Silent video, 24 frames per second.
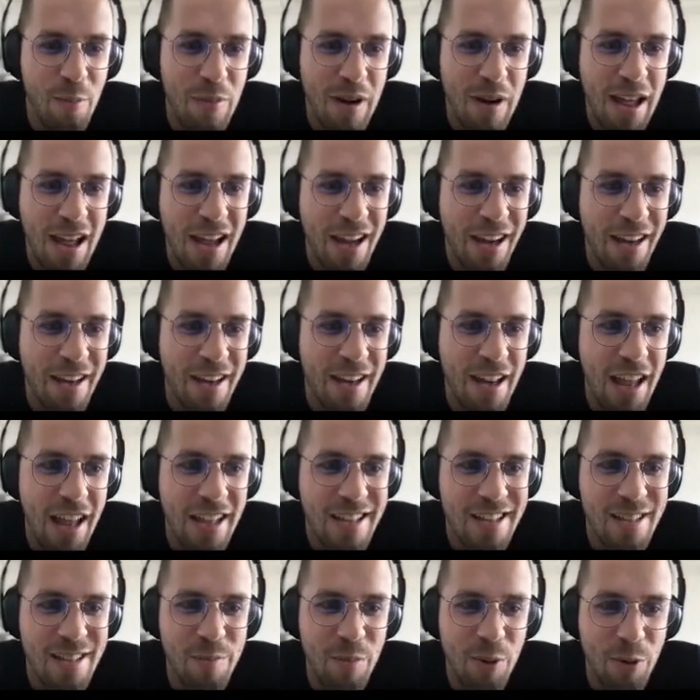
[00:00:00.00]
black
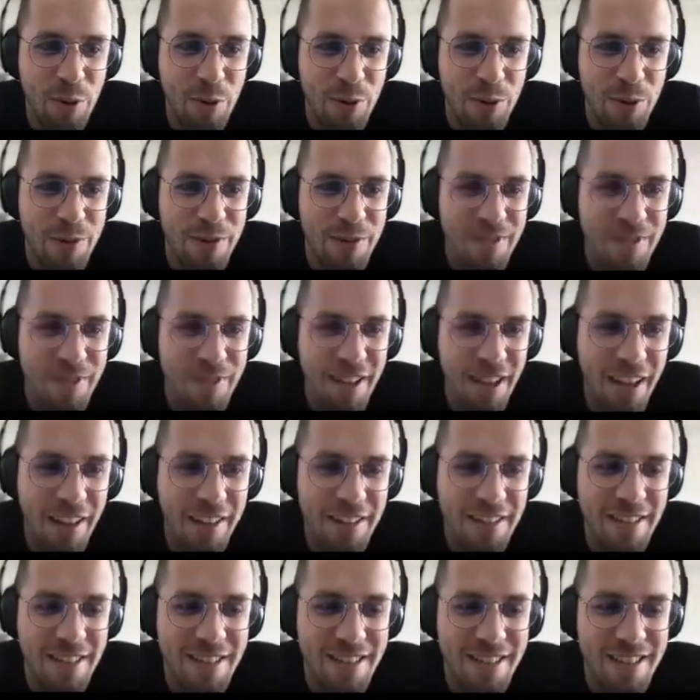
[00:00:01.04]
NAS mode.
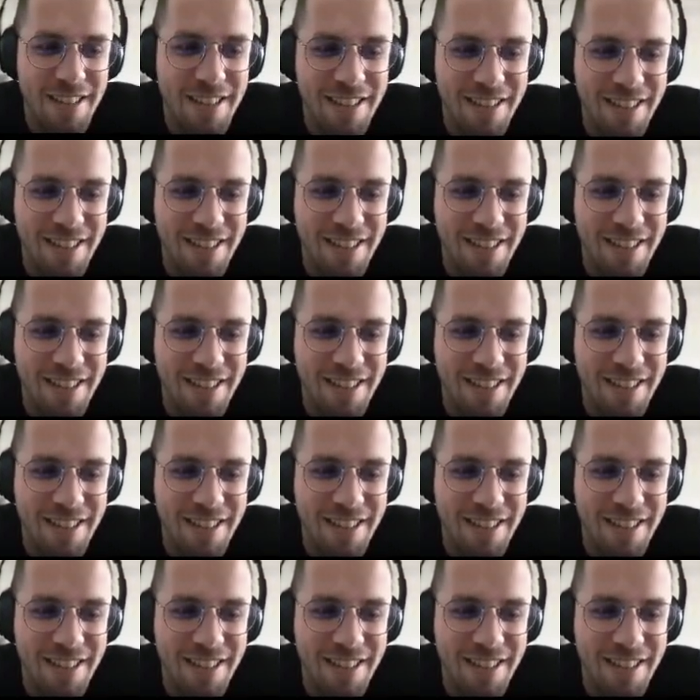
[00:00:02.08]
Nice.